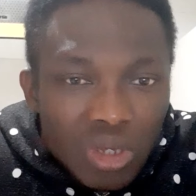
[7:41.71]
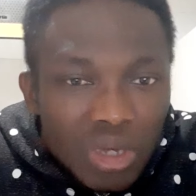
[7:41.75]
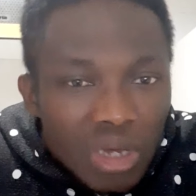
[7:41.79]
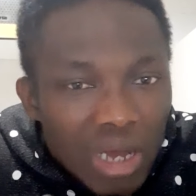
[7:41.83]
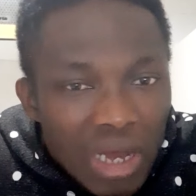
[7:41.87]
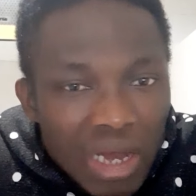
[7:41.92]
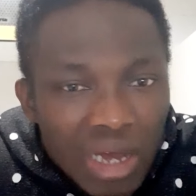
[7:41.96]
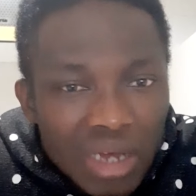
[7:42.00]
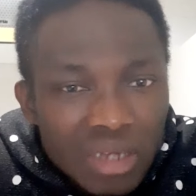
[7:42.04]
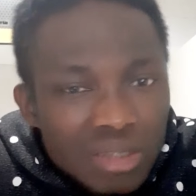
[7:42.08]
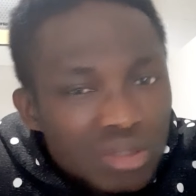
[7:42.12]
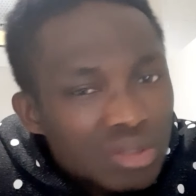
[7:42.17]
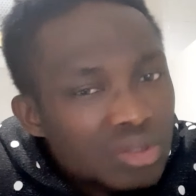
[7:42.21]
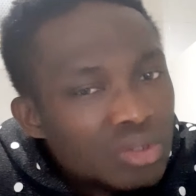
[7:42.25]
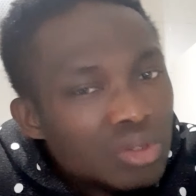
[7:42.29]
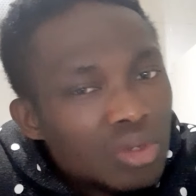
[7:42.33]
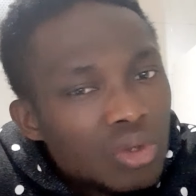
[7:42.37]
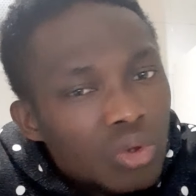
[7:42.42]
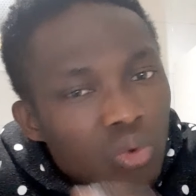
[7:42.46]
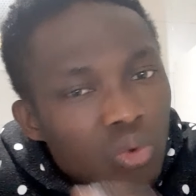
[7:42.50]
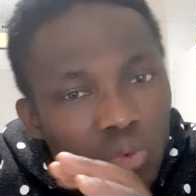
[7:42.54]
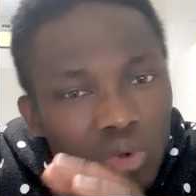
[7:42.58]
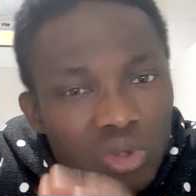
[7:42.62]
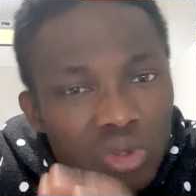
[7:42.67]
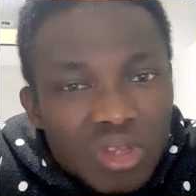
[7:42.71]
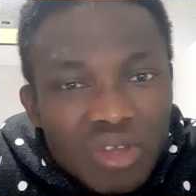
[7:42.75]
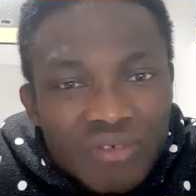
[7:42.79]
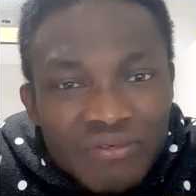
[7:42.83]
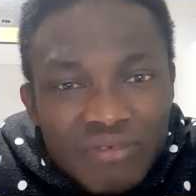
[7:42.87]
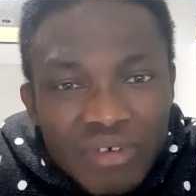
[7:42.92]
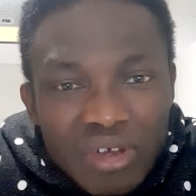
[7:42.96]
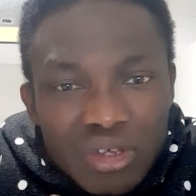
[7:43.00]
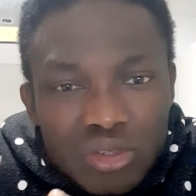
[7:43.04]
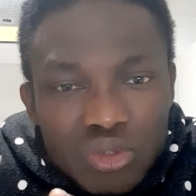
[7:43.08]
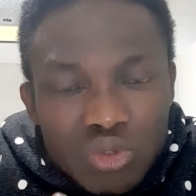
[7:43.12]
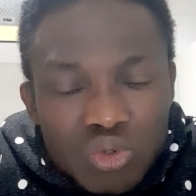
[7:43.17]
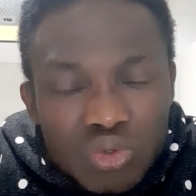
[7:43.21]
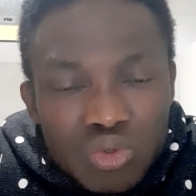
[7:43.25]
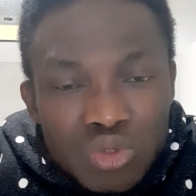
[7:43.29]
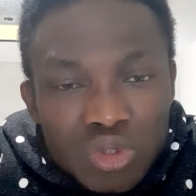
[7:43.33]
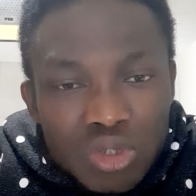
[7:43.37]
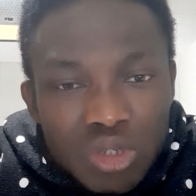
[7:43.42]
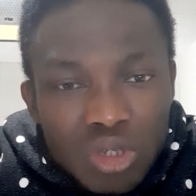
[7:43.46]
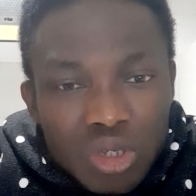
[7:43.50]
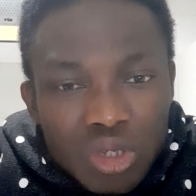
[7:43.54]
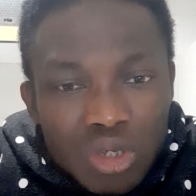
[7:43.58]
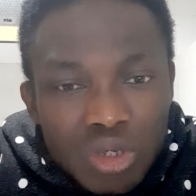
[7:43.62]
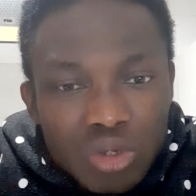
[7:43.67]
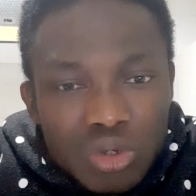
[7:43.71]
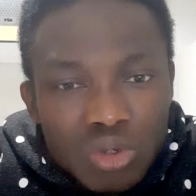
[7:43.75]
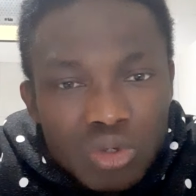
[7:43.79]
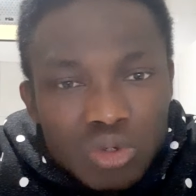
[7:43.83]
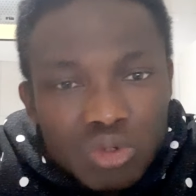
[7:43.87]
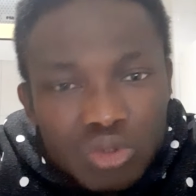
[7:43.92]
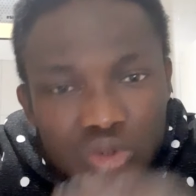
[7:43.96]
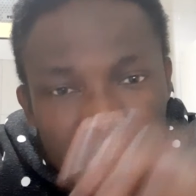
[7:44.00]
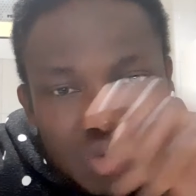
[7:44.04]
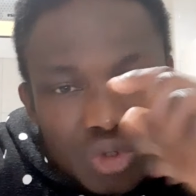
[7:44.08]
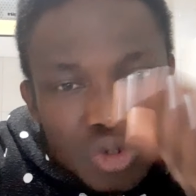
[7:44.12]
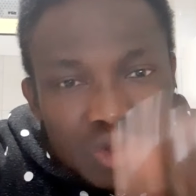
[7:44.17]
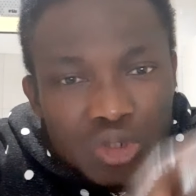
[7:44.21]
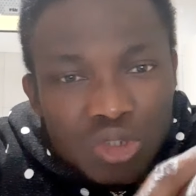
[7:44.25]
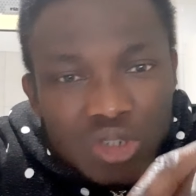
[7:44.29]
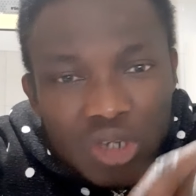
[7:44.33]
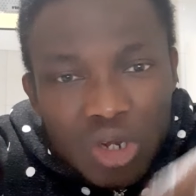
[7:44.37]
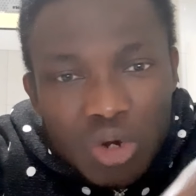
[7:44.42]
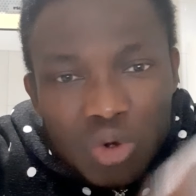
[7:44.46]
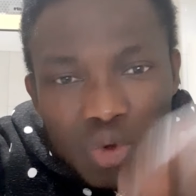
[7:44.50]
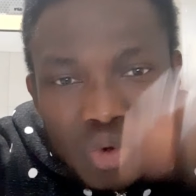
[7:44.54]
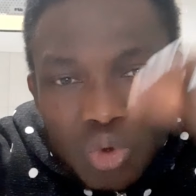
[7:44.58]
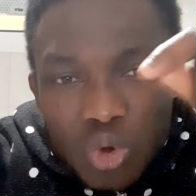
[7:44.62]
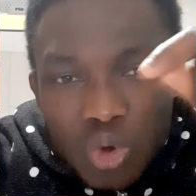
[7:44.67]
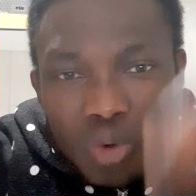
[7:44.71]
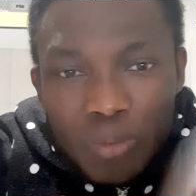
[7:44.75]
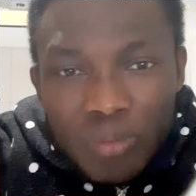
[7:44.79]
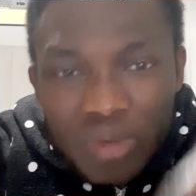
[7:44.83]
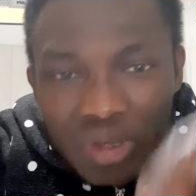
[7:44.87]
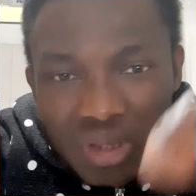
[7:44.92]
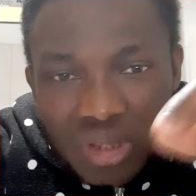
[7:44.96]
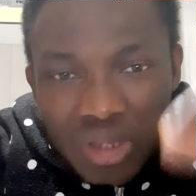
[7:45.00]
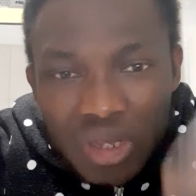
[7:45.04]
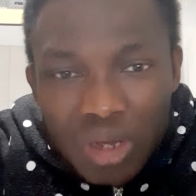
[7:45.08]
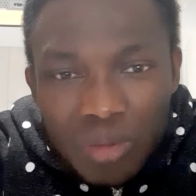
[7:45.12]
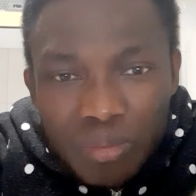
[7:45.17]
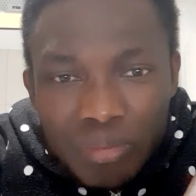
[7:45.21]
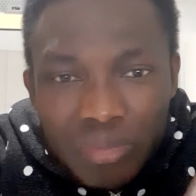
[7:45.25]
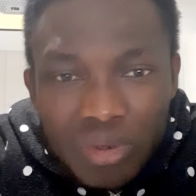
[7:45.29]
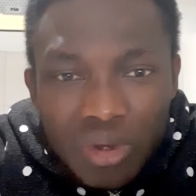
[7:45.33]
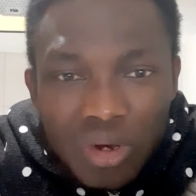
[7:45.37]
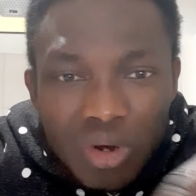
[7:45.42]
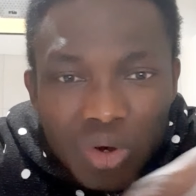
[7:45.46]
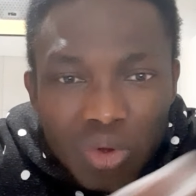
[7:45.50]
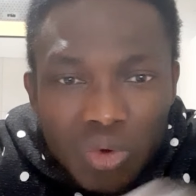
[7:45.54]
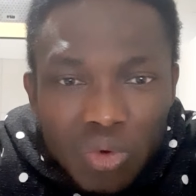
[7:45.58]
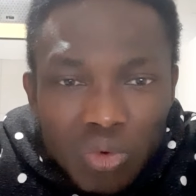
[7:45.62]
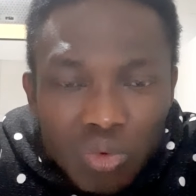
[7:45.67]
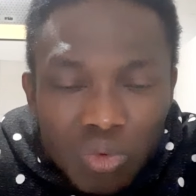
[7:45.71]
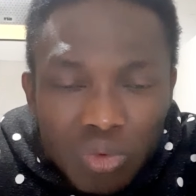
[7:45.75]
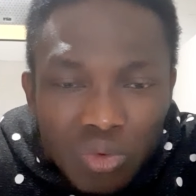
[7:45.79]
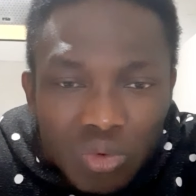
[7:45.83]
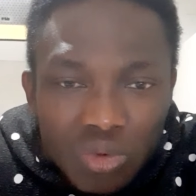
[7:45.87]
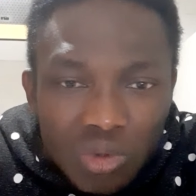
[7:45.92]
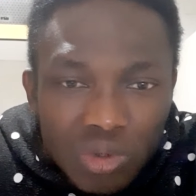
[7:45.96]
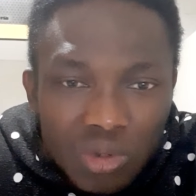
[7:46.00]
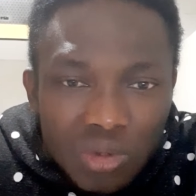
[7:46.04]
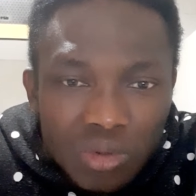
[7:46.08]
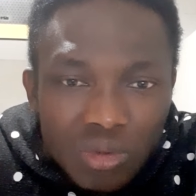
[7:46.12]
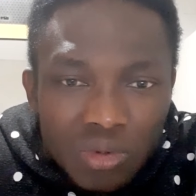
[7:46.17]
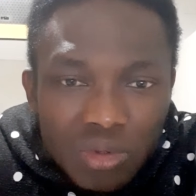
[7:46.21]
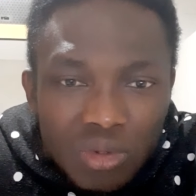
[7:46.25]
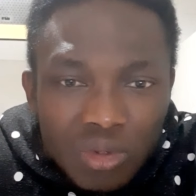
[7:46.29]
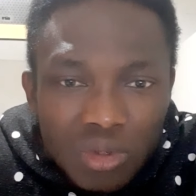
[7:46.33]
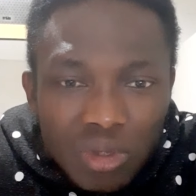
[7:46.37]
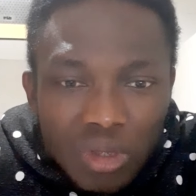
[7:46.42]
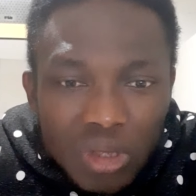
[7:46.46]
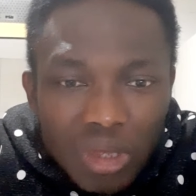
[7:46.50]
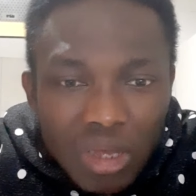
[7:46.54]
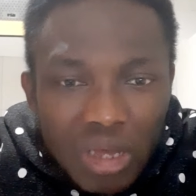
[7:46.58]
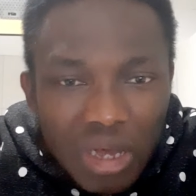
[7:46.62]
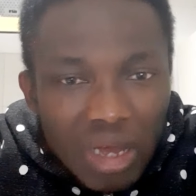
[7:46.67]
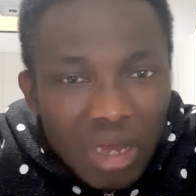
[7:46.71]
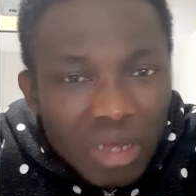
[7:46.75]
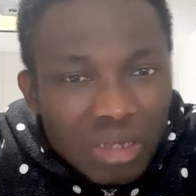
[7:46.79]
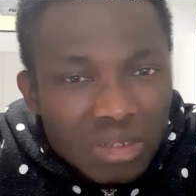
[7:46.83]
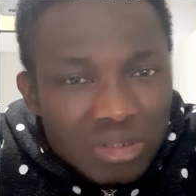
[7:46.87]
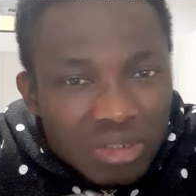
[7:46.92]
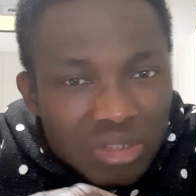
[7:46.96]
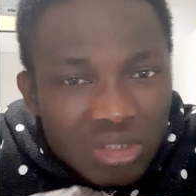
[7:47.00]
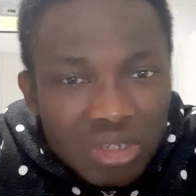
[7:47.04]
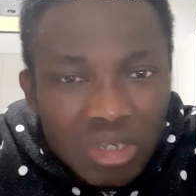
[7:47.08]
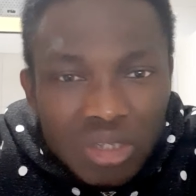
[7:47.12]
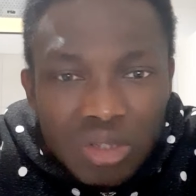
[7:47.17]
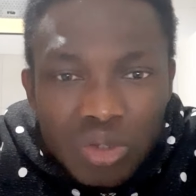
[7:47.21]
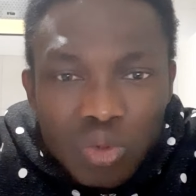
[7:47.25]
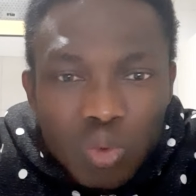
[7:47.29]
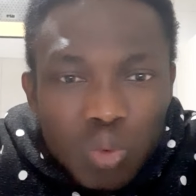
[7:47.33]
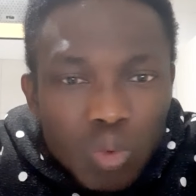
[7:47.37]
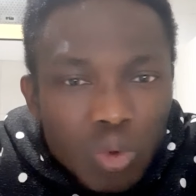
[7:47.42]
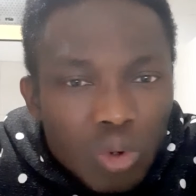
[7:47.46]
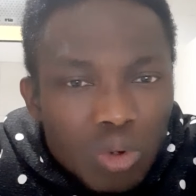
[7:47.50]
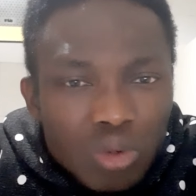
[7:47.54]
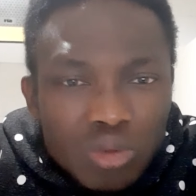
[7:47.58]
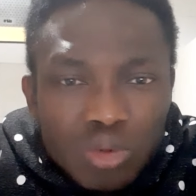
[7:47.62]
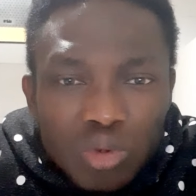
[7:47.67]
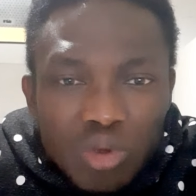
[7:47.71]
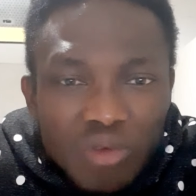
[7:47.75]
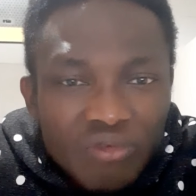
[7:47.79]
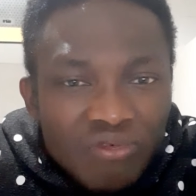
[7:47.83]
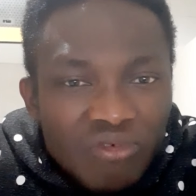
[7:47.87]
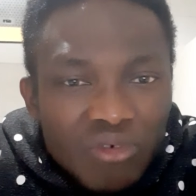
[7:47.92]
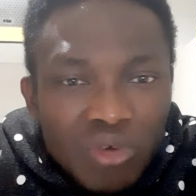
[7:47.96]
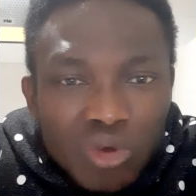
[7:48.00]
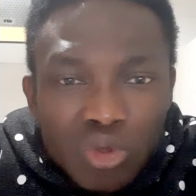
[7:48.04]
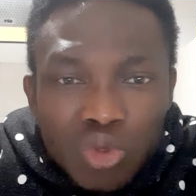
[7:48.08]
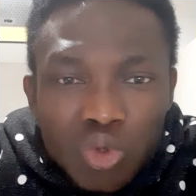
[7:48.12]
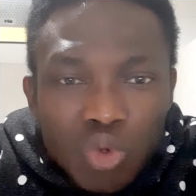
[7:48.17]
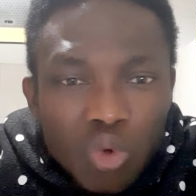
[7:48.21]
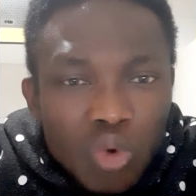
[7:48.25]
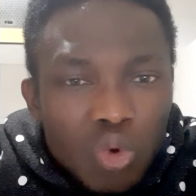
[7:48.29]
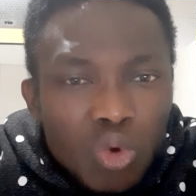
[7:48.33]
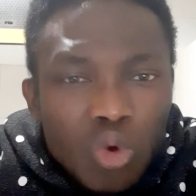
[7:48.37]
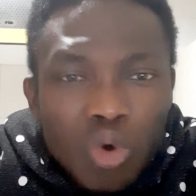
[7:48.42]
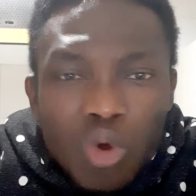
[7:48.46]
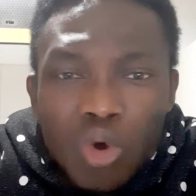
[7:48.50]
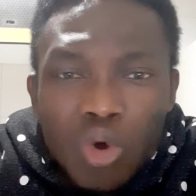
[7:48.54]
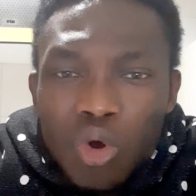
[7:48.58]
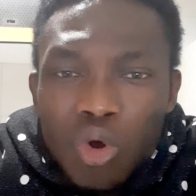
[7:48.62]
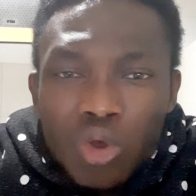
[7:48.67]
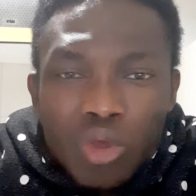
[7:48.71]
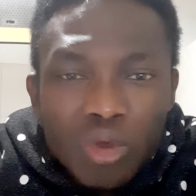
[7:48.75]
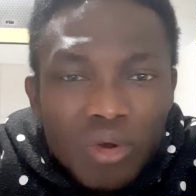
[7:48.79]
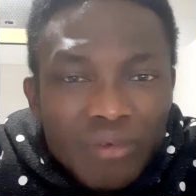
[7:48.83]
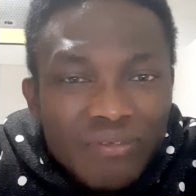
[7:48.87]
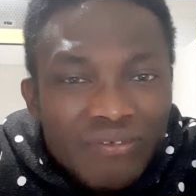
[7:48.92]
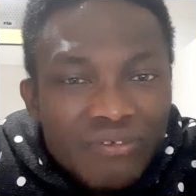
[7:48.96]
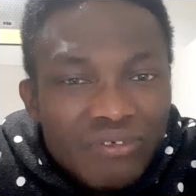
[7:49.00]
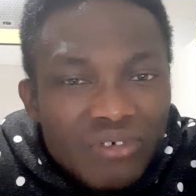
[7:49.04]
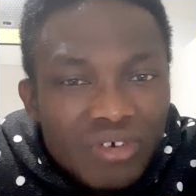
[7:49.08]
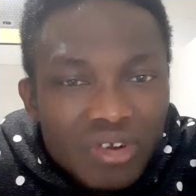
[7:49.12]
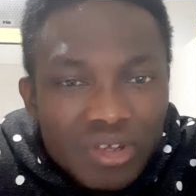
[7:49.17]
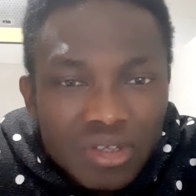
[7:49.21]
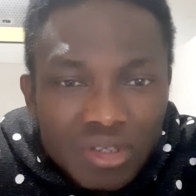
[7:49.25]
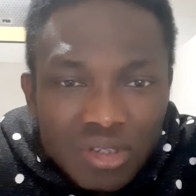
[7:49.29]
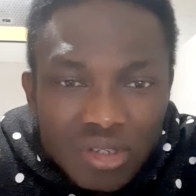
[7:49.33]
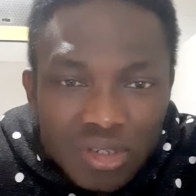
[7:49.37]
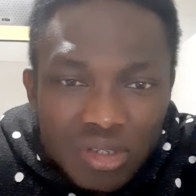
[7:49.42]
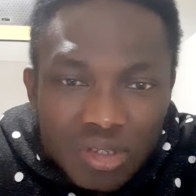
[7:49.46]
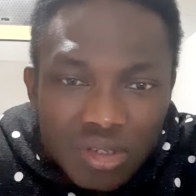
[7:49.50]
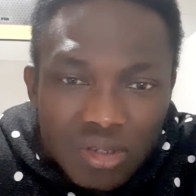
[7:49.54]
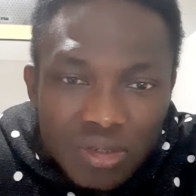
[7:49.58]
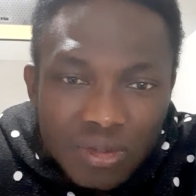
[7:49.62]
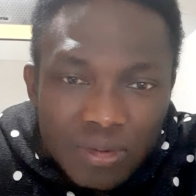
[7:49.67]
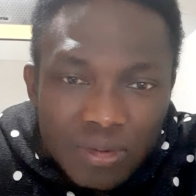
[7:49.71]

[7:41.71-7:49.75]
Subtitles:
And whatever you think, just try to comment down below and share the word of God to all your friends.